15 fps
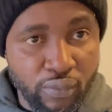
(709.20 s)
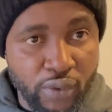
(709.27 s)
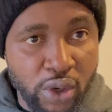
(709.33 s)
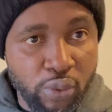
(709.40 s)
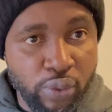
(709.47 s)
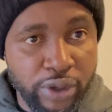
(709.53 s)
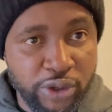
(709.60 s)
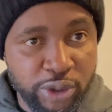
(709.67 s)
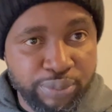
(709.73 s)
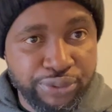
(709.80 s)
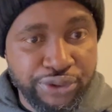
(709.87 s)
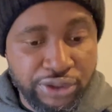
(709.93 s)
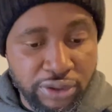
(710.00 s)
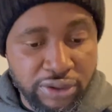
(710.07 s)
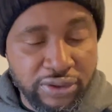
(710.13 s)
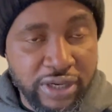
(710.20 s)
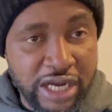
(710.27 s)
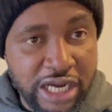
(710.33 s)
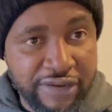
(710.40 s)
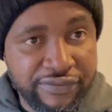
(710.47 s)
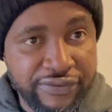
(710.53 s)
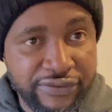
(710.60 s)
we hope you're going to
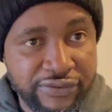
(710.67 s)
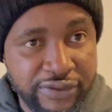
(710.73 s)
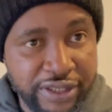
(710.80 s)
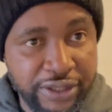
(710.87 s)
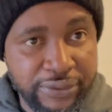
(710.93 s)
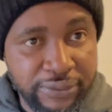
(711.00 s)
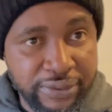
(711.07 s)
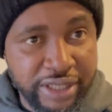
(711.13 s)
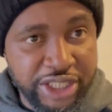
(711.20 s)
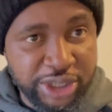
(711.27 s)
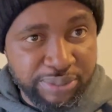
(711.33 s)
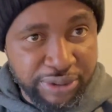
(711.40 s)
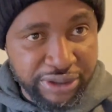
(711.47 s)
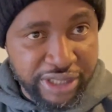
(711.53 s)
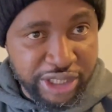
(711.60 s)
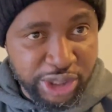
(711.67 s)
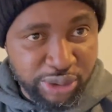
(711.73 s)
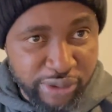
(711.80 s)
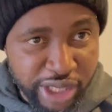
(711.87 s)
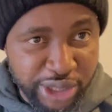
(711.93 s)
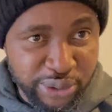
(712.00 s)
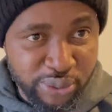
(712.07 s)
have a good experience
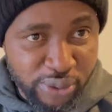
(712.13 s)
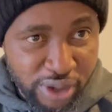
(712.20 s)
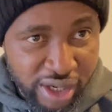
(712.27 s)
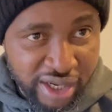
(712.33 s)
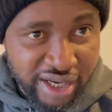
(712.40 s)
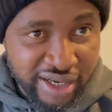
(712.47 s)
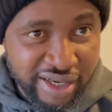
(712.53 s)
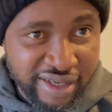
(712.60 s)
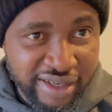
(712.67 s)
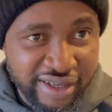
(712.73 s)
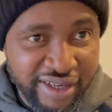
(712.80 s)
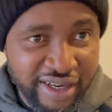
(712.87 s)
where you work.